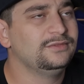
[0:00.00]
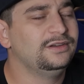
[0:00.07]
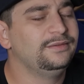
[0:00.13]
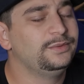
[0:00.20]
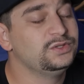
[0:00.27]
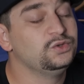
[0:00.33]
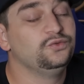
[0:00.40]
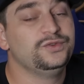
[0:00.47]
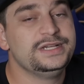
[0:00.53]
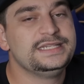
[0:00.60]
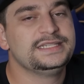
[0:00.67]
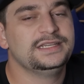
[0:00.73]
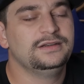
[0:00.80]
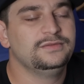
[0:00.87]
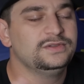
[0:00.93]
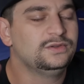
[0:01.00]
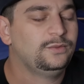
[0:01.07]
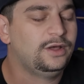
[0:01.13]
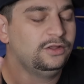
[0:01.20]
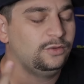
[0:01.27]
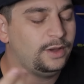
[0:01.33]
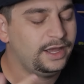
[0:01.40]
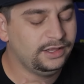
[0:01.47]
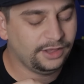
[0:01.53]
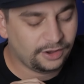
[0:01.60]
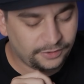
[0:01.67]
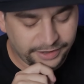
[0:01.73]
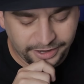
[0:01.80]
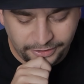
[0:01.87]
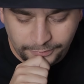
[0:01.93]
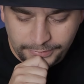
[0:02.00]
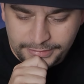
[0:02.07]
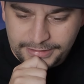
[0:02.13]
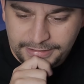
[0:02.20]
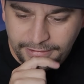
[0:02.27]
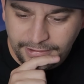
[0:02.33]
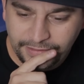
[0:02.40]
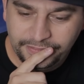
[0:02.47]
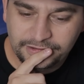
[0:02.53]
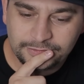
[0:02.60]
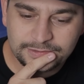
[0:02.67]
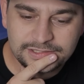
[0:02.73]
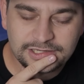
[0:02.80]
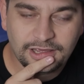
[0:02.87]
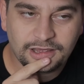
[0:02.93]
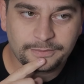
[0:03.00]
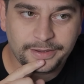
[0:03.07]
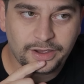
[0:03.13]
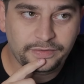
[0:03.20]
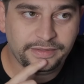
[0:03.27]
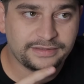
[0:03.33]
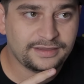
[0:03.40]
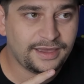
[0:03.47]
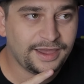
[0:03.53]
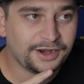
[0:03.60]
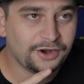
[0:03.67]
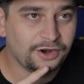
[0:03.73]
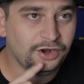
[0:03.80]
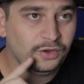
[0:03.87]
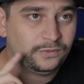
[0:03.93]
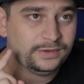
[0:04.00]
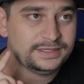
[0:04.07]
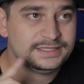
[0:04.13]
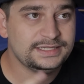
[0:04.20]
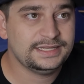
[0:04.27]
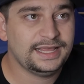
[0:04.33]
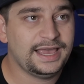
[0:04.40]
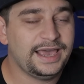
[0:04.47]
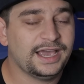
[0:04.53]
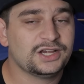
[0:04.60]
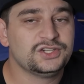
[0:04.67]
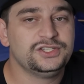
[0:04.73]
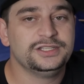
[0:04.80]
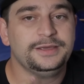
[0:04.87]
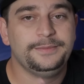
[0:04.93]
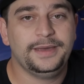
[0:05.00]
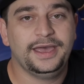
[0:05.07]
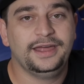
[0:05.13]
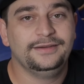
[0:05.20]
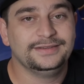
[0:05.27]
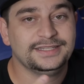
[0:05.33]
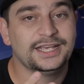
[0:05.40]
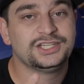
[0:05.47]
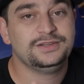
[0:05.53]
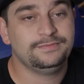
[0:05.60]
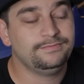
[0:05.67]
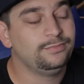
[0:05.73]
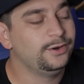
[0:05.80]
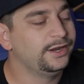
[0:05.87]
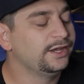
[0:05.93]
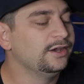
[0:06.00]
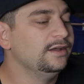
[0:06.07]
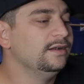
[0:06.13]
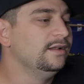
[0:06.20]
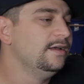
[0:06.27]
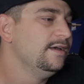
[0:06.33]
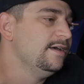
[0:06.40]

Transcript: Well, it wasn't recent. It was a while ago now. I think it was Yang Bao and the Tiger, and it wasn't actually bad. It was actually pretty good.